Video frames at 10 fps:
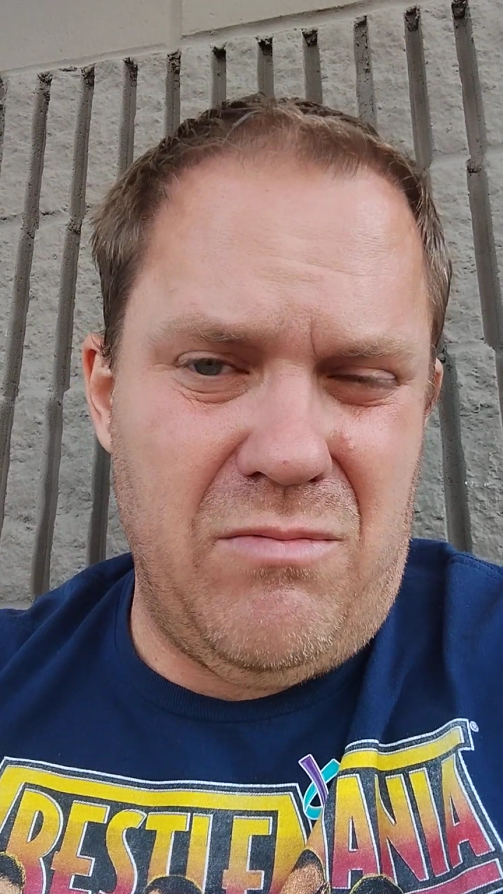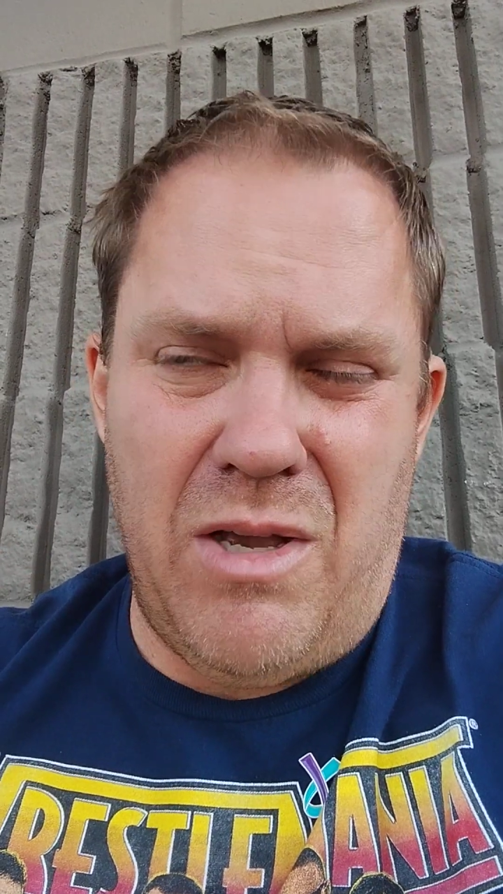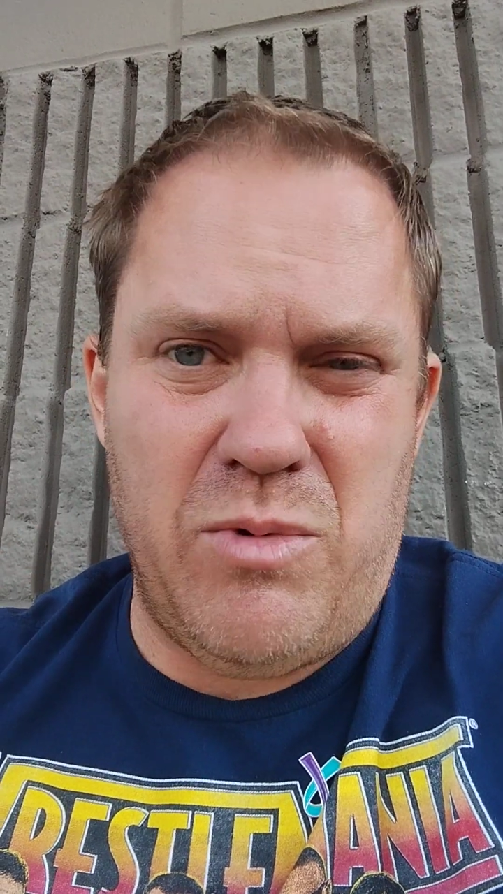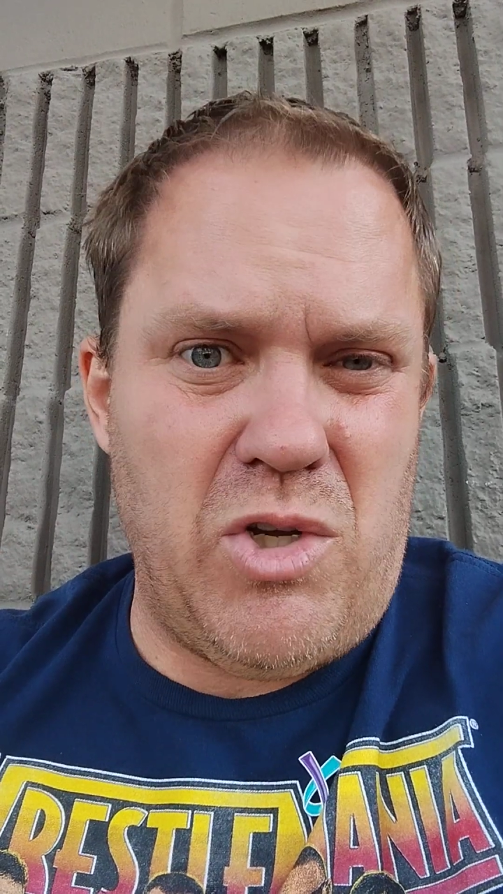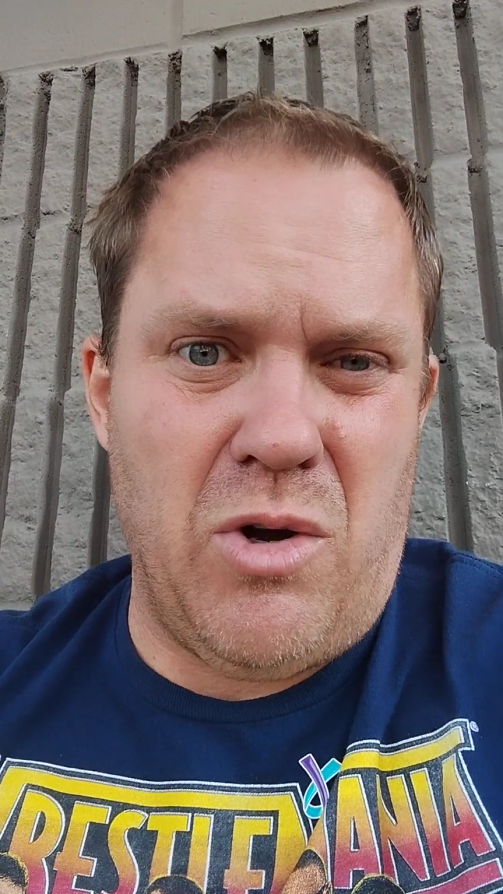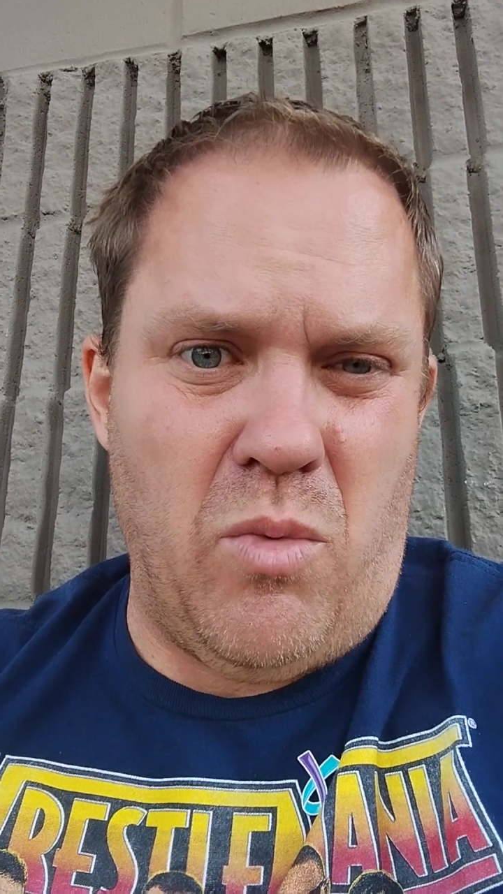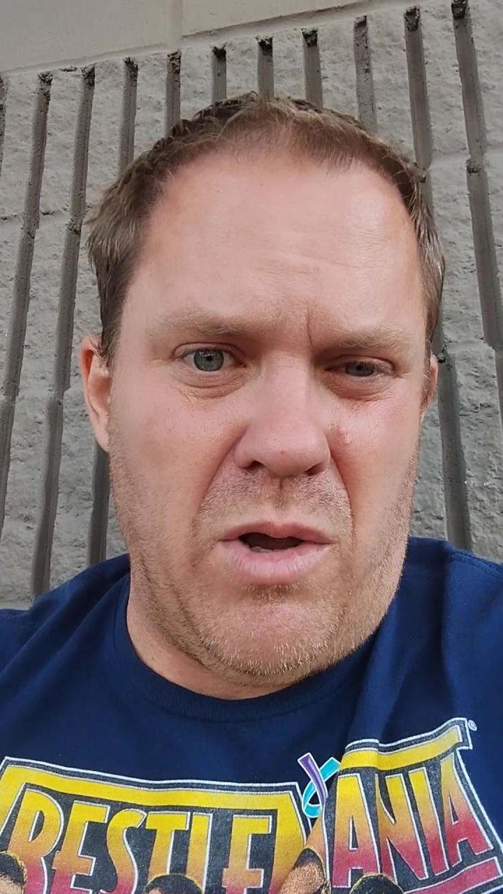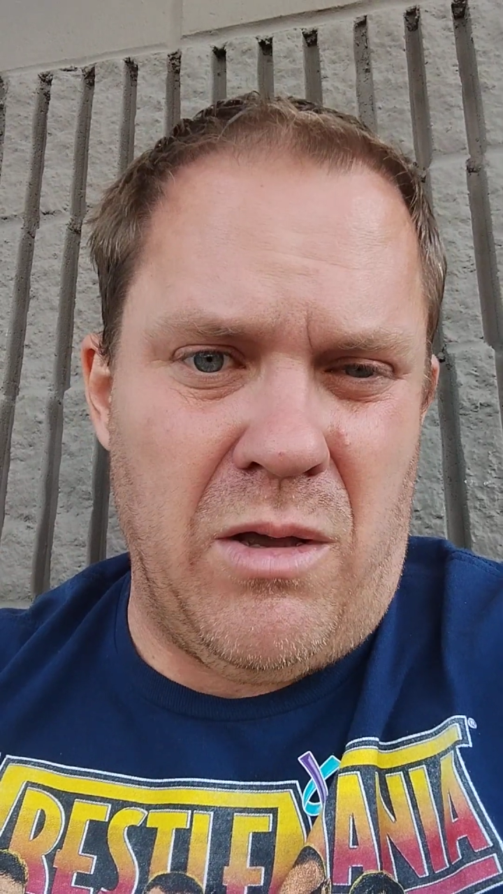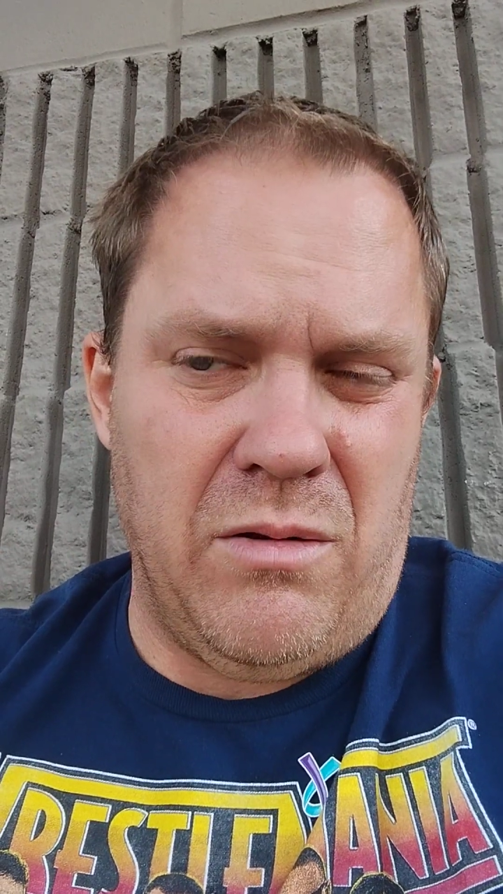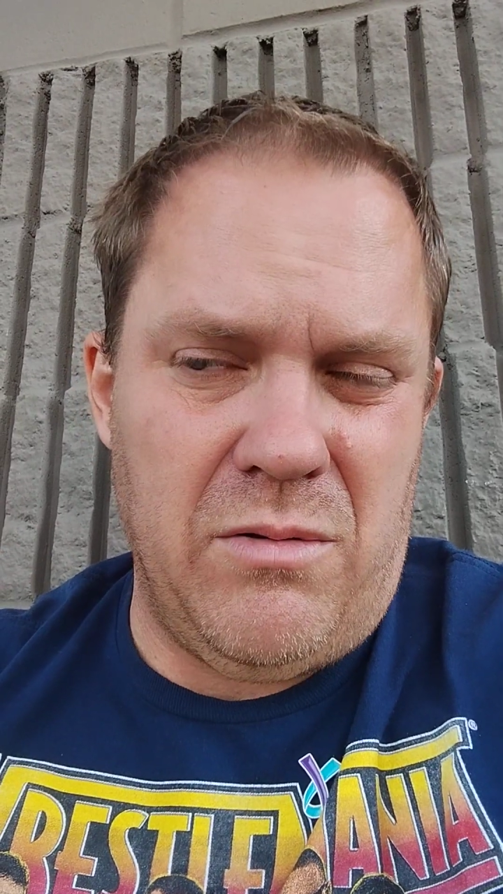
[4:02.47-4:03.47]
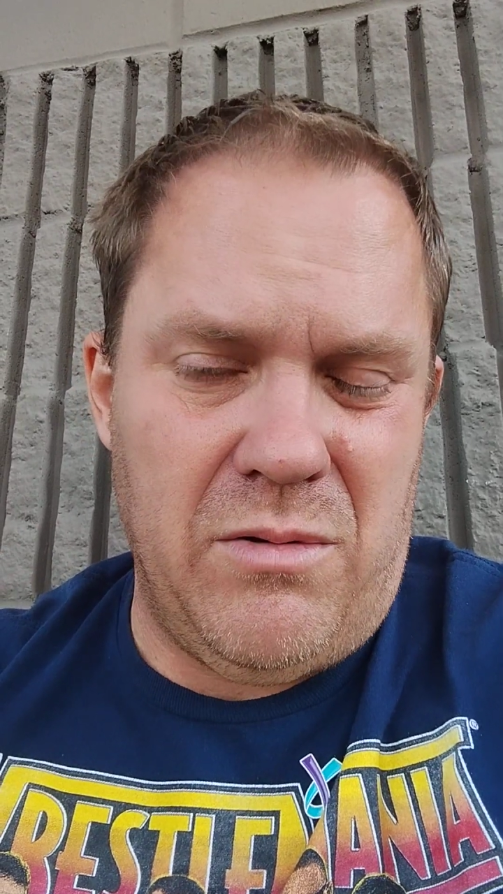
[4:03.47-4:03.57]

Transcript: I'm sure it will.